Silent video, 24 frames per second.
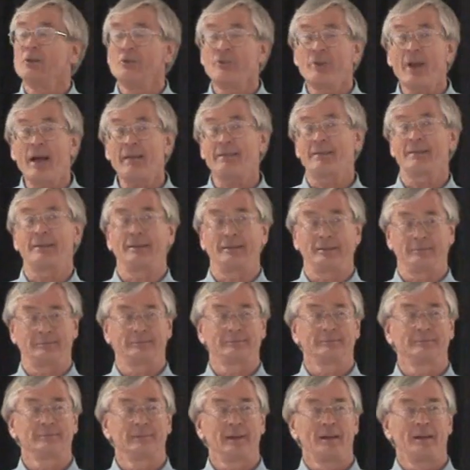Nothing.
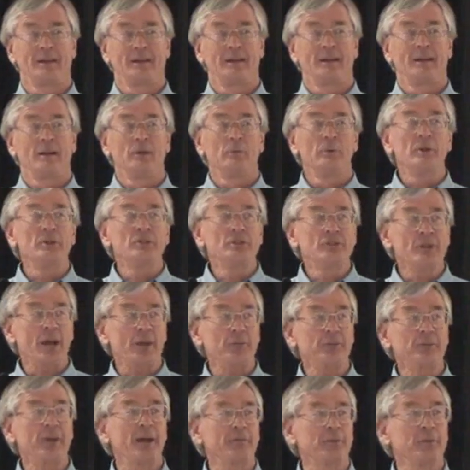We
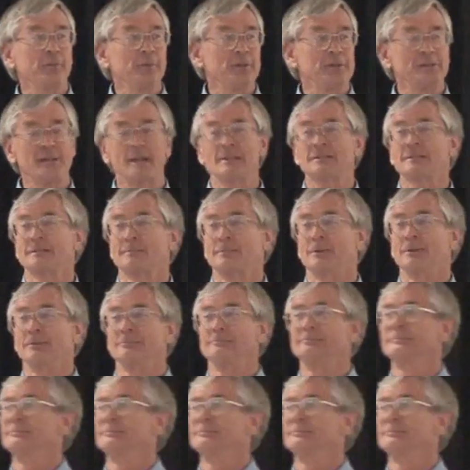just have to be sensible.